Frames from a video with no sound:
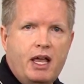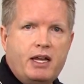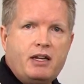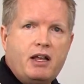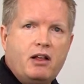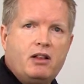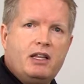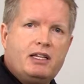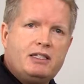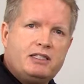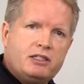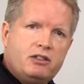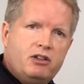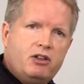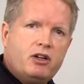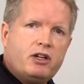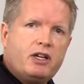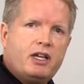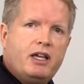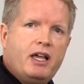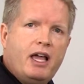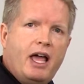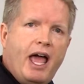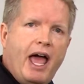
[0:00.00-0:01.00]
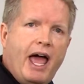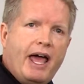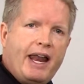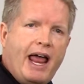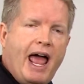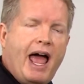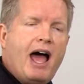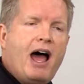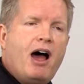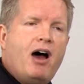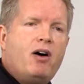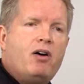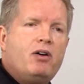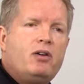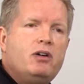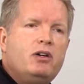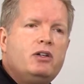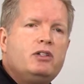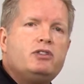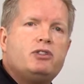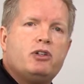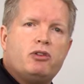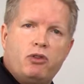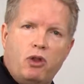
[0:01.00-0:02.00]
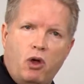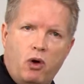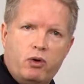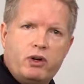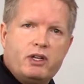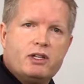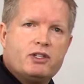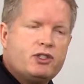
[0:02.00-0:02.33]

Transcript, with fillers: Now let's look at how to load a